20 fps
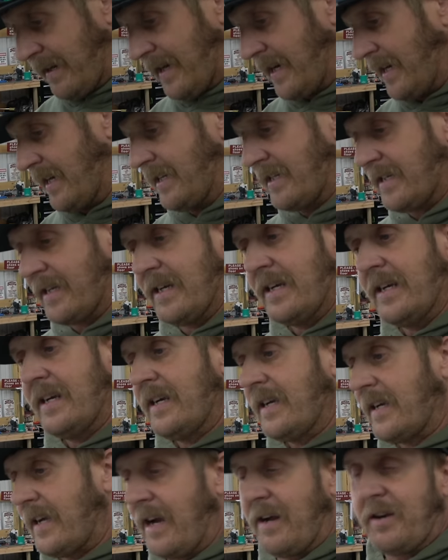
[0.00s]
guys.
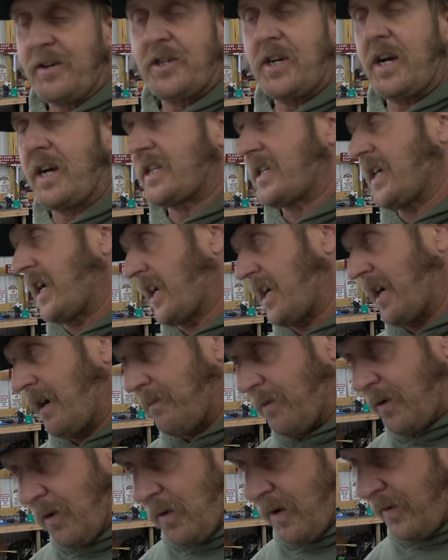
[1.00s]
Countershocks dot
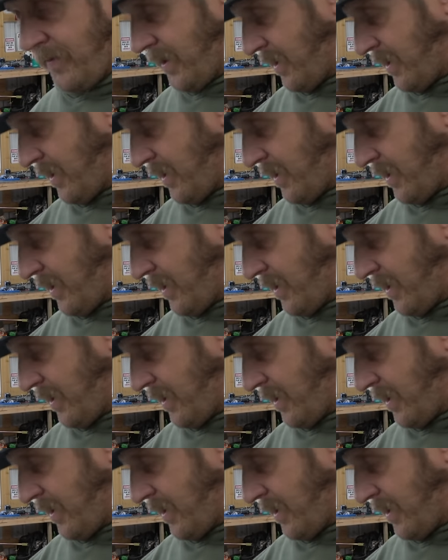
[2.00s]
com, go on